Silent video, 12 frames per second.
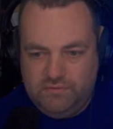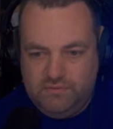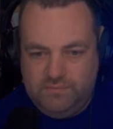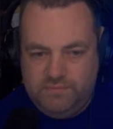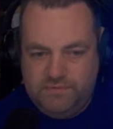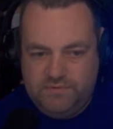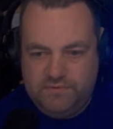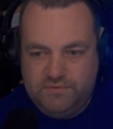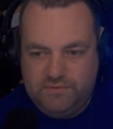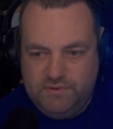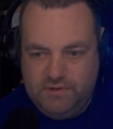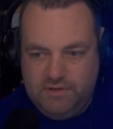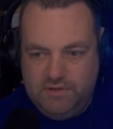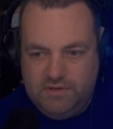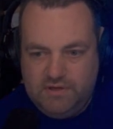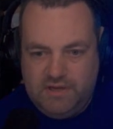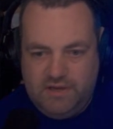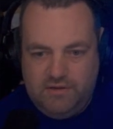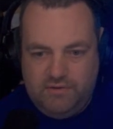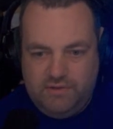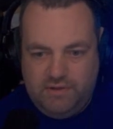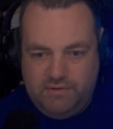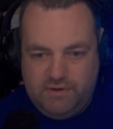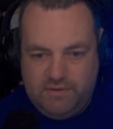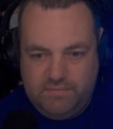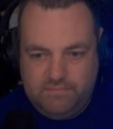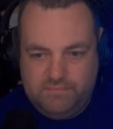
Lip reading: Oops, can't go that way.